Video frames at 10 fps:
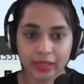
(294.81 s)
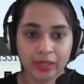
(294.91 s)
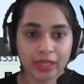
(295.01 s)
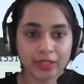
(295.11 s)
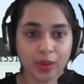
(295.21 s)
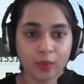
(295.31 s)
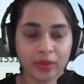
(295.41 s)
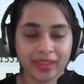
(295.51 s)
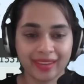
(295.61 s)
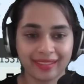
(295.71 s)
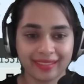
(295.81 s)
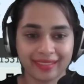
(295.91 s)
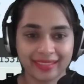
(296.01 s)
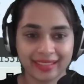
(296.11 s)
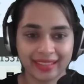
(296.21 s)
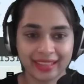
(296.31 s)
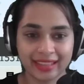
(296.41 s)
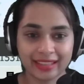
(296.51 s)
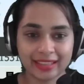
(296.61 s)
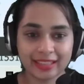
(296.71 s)
Look at over here.
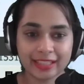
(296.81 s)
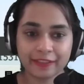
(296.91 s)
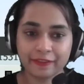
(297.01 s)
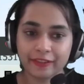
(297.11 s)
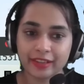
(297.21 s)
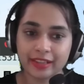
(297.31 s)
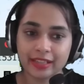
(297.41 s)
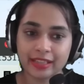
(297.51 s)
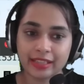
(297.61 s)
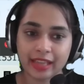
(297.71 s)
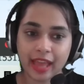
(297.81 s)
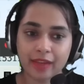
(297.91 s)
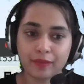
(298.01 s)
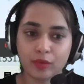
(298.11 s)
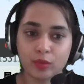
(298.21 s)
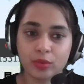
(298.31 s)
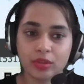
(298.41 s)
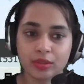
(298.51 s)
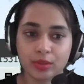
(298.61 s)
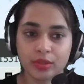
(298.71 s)
This is the first and
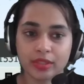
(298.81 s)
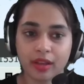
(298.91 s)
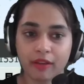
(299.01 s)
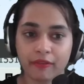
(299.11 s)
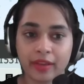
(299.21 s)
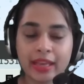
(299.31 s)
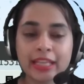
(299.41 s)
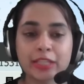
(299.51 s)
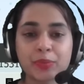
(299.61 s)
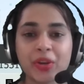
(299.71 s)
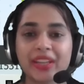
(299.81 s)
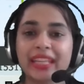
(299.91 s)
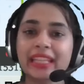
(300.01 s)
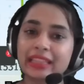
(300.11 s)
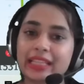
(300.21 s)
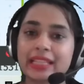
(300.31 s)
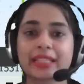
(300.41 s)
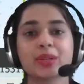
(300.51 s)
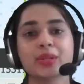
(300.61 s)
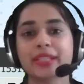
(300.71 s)
foremost source of spreading this
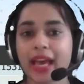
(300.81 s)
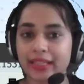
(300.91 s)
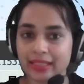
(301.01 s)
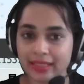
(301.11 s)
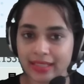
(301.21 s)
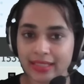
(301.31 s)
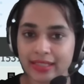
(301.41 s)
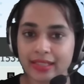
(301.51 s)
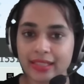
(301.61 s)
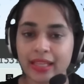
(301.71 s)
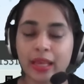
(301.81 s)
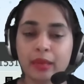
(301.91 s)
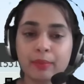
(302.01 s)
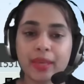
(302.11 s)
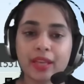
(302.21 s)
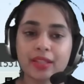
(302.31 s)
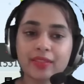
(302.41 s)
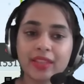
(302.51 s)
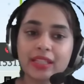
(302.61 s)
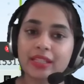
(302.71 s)
contact diseases because
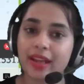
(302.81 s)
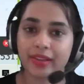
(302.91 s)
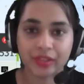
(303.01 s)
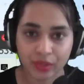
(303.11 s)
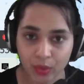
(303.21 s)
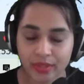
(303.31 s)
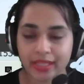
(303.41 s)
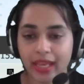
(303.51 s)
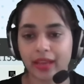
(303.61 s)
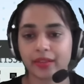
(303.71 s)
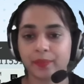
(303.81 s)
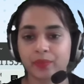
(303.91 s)
of the direct contact.